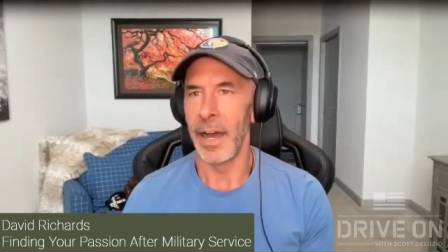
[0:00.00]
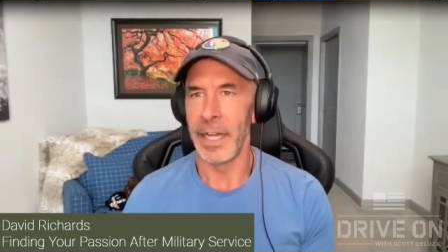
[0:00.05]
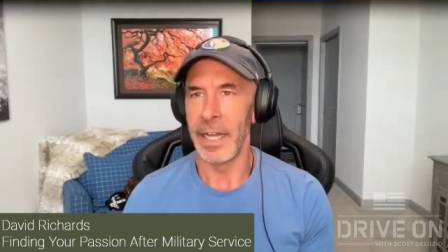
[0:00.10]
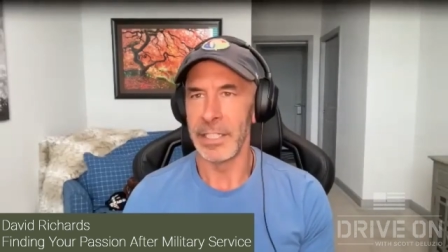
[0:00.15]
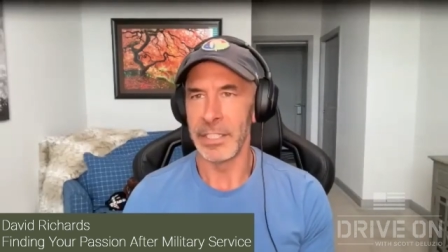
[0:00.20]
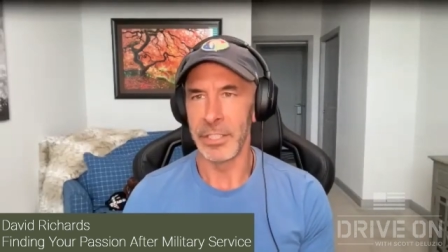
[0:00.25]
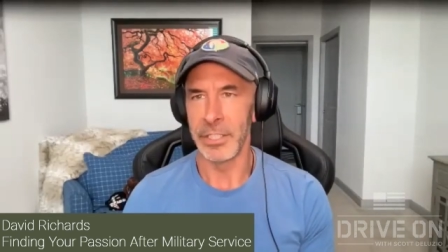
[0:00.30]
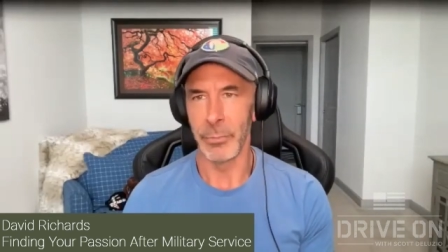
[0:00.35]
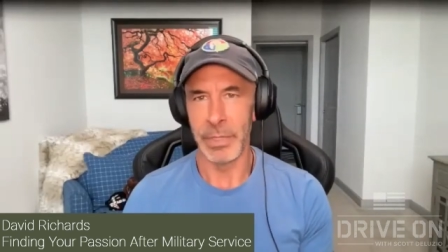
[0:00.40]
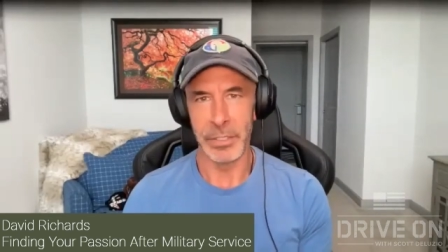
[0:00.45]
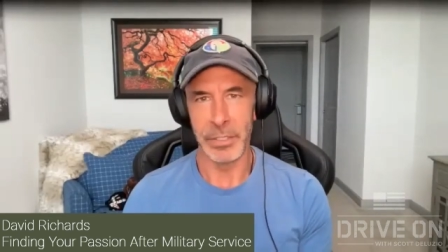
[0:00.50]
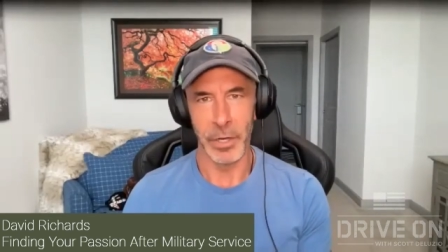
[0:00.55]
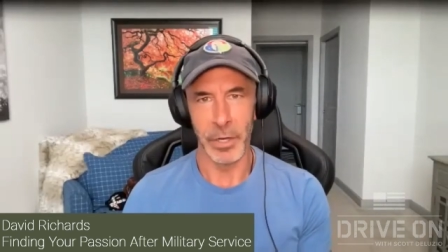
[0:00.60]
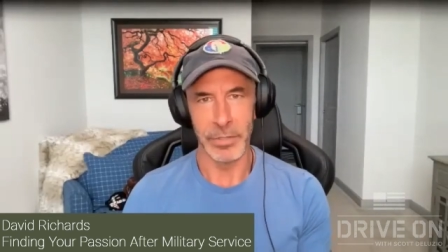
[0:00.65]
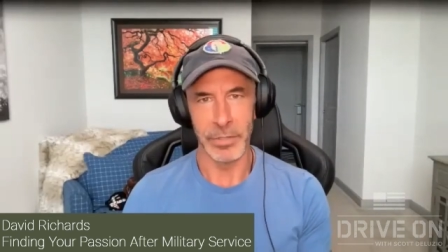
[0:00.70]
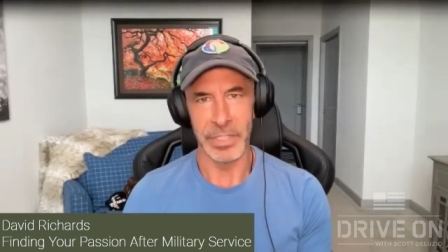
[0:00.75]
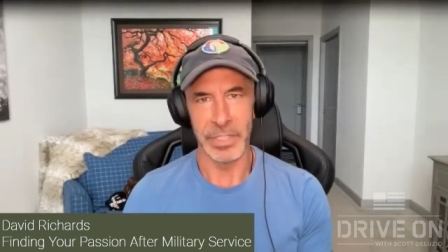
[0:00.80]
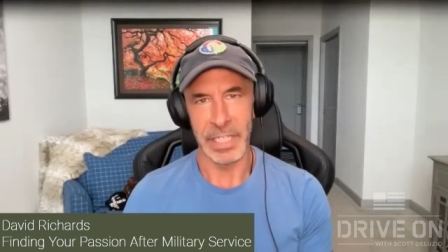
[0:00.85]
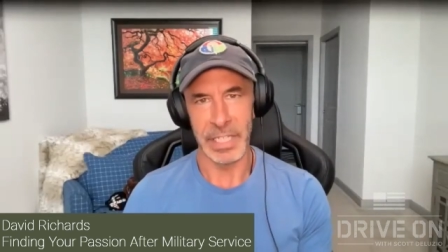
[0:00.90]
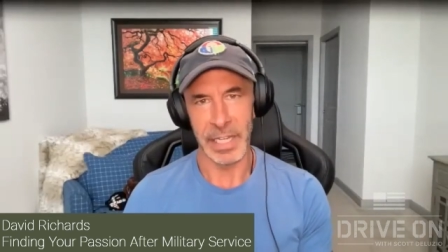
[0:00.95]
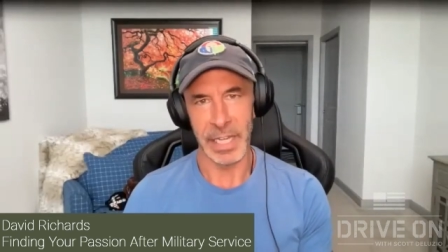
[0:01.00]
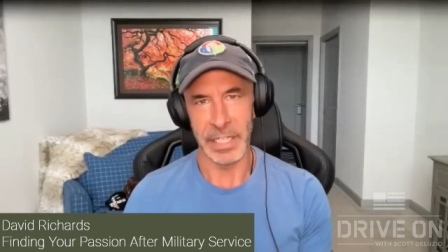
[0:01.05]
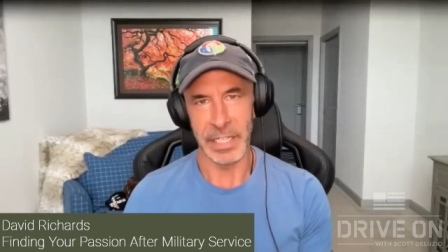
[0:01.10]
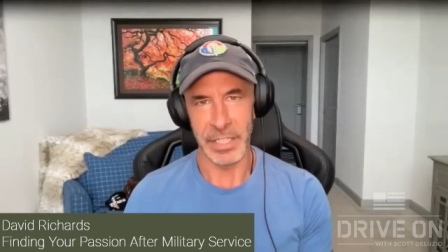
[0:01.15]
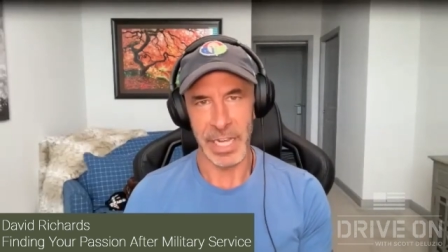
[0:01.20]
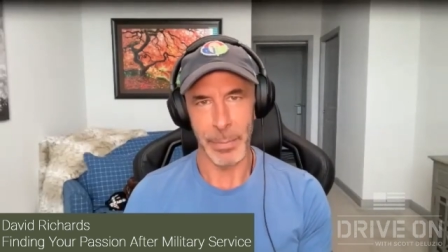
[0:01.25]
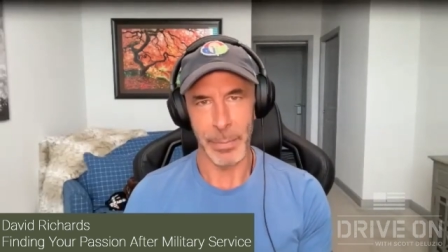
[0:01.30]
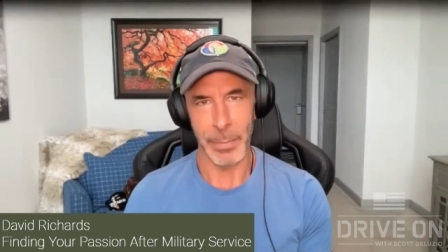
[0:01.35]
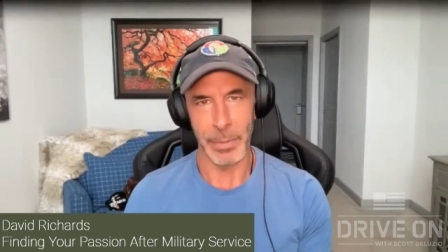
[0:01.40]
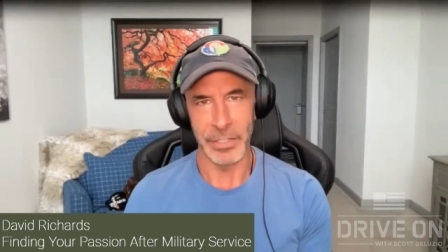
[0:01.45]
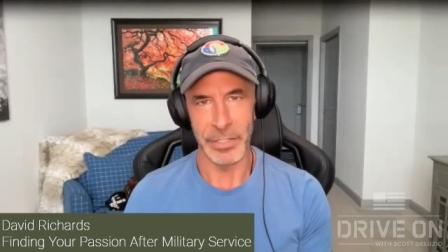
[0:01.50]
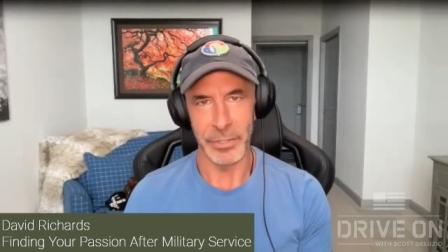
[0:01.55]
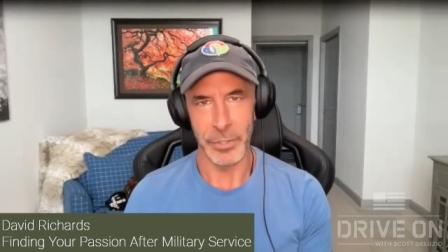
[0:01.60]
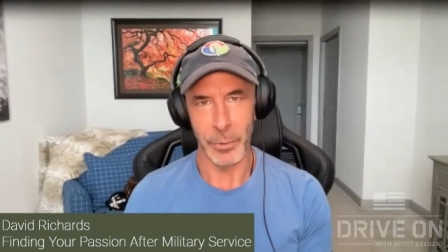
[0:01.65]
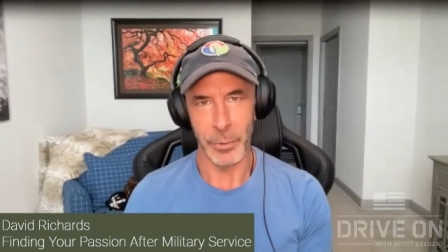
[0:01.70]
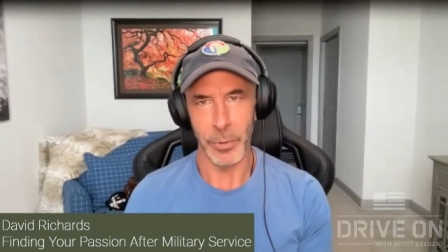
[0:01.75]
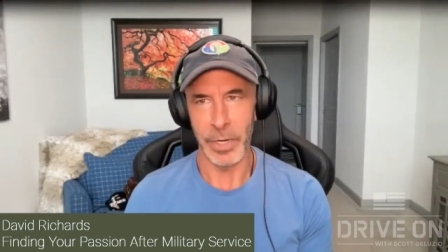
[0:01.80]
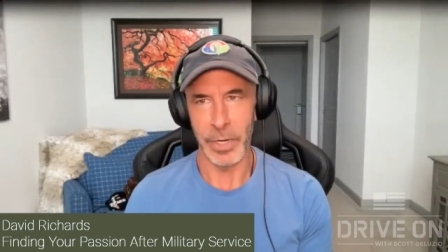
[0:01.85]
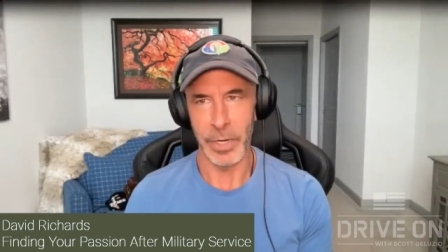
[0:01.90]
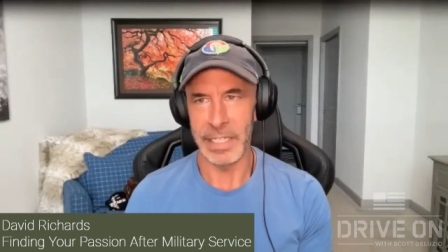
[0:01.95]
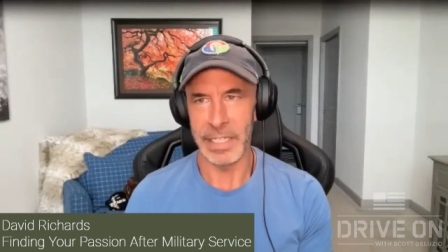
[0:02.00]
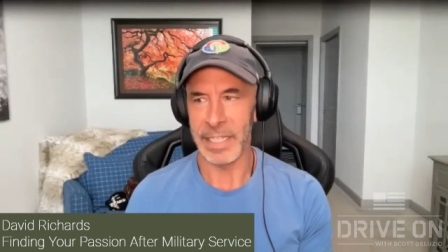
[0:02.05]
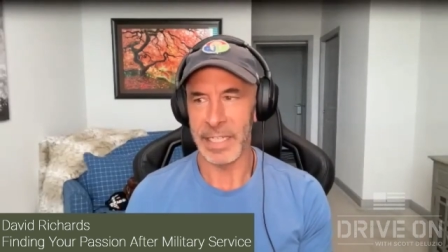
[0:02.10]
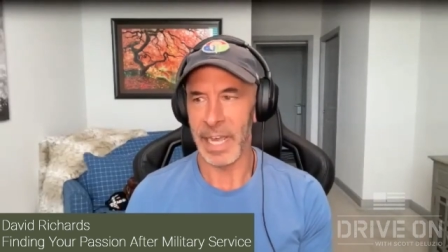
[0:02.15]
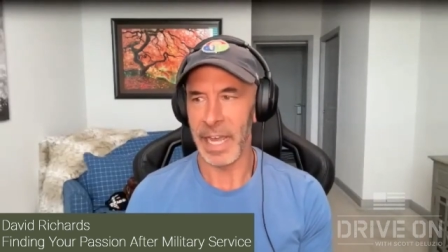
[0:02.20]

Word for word: and so we'd go see like Japanese toys,